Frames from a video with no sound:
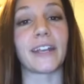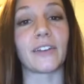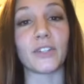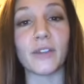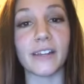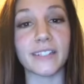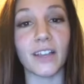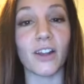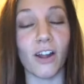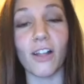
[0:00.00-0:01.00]
now you guys
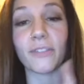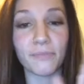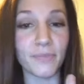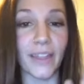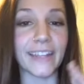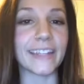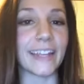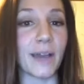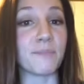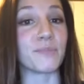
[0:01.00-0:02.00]
are all like
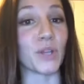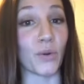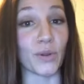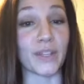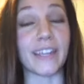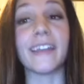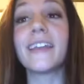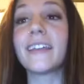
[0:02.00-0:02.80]
yep totally